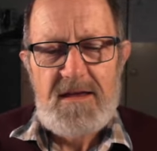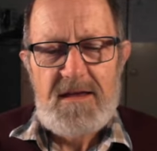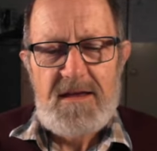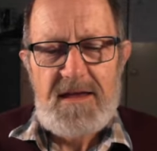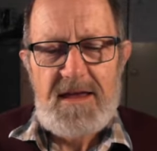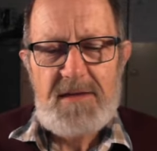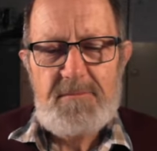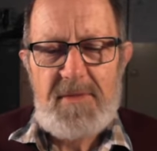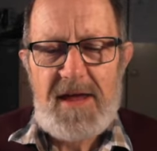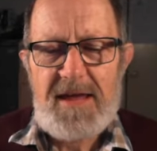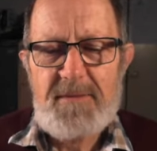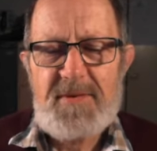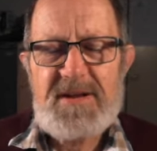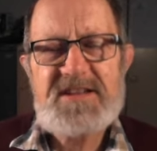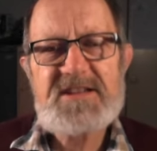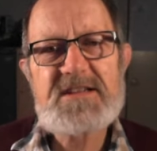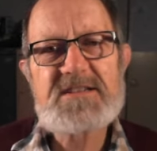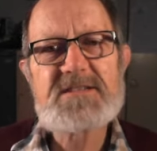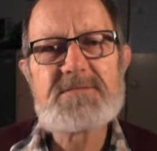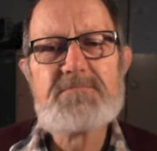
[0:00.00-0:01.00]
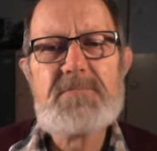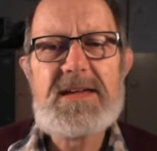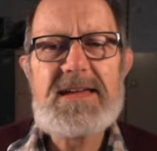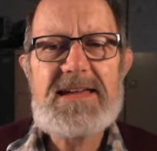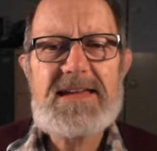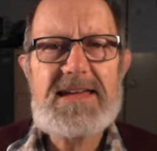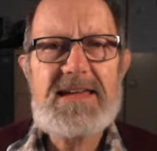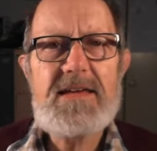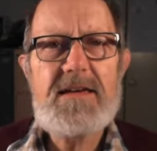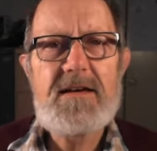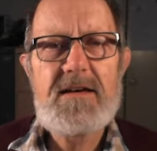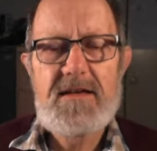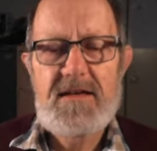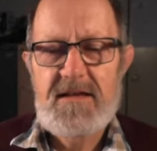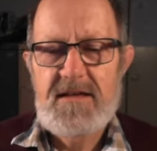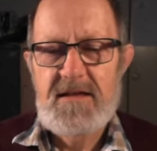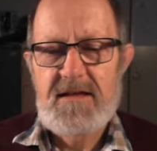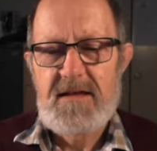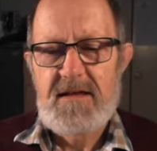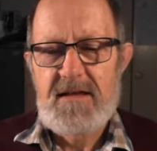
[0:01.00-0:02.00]
It may be just me,
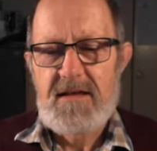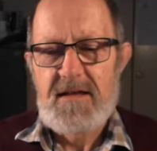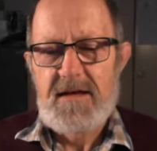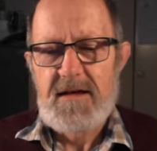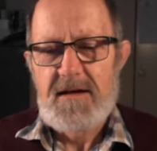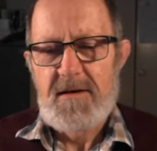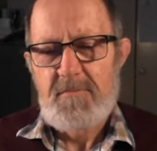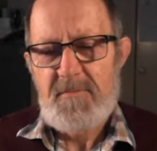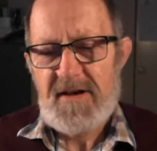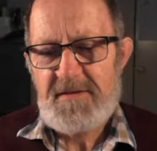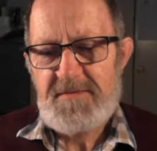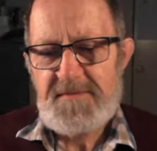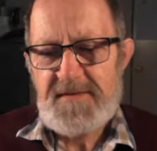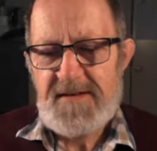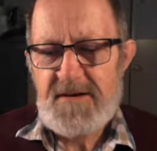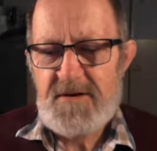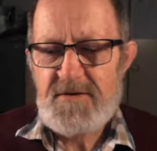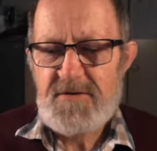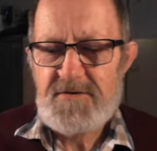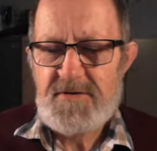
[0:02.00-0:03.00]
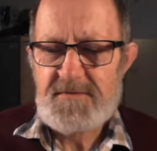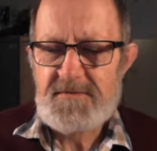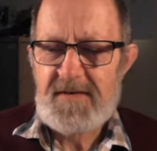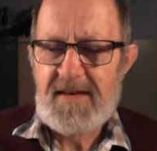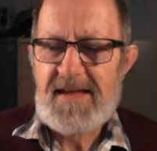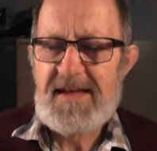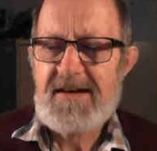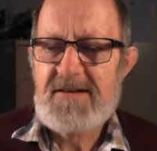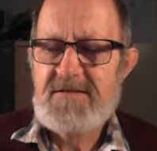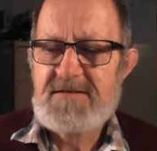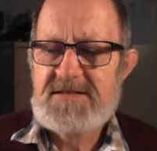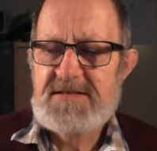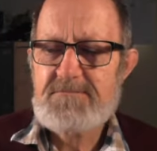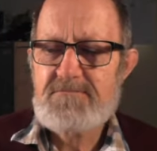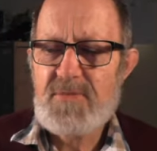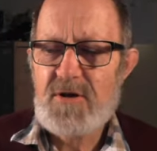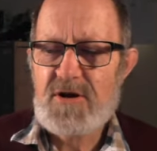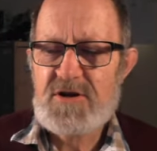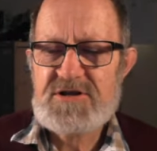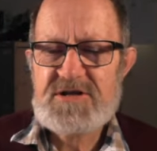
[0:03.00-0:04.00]
but I feel the flowers and
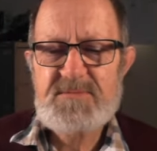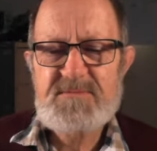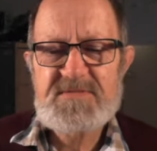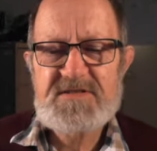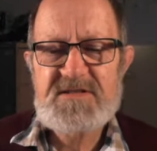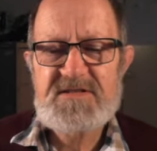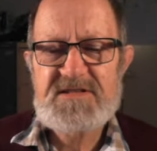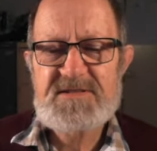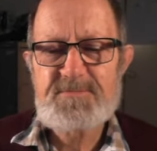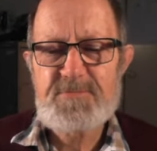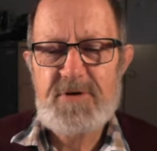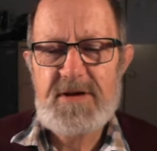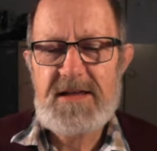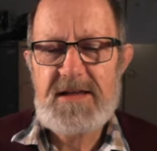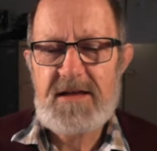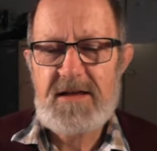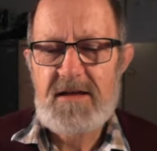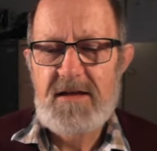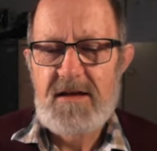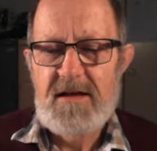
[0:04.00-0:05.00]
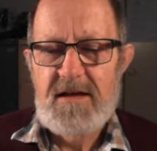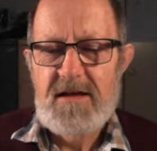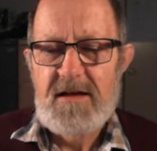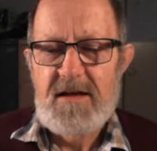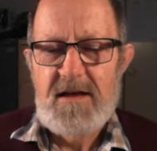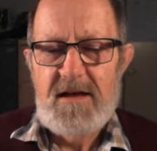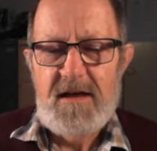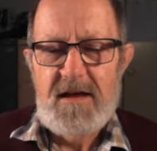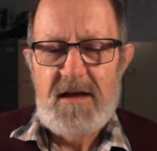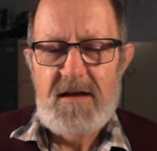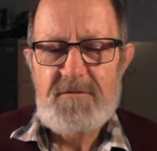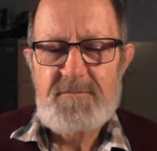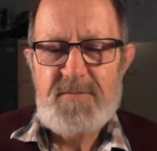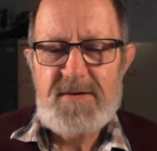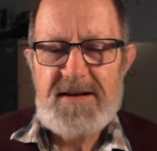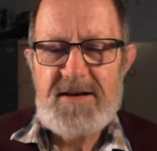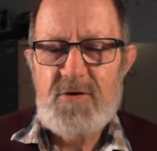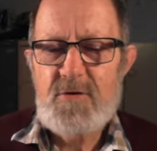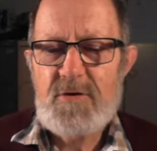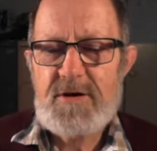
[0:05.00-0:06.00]
blossoms of spring have
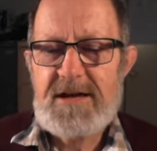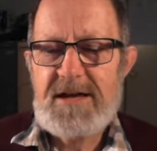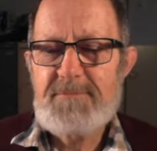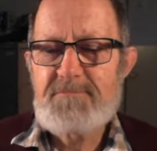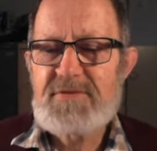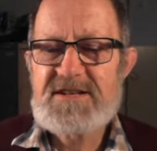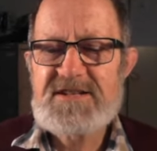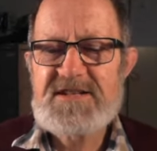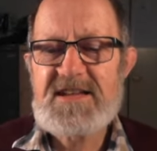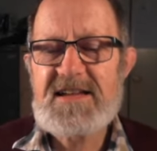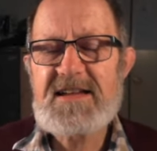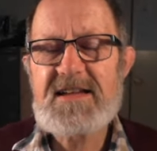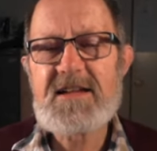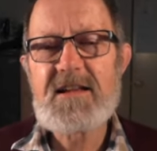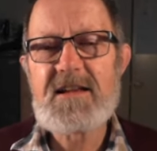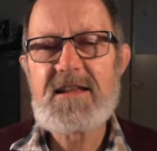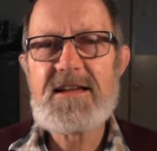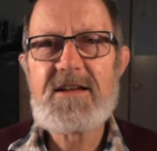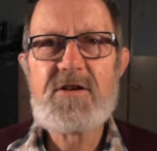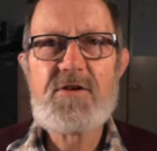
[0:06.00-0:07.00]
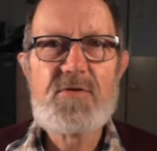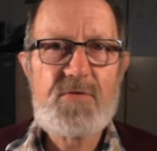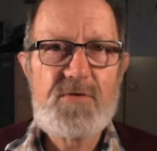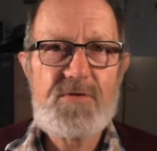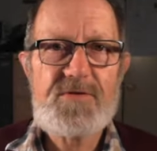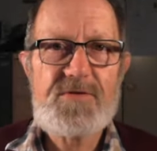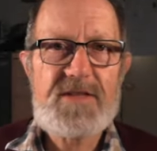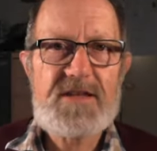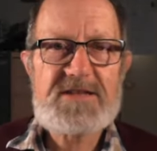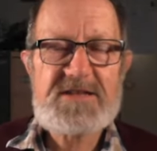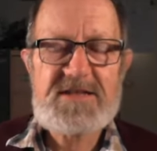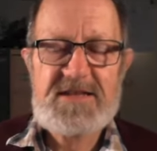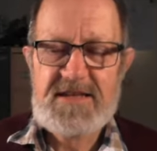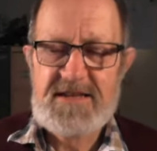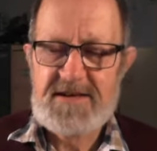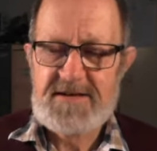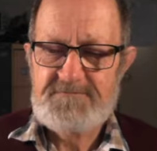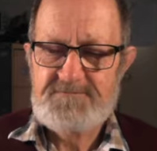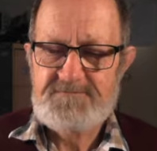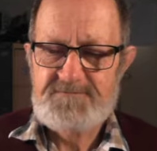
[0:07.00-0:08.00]
been looking particularly good this
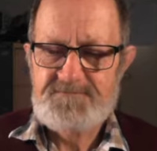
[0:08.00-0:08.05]
year.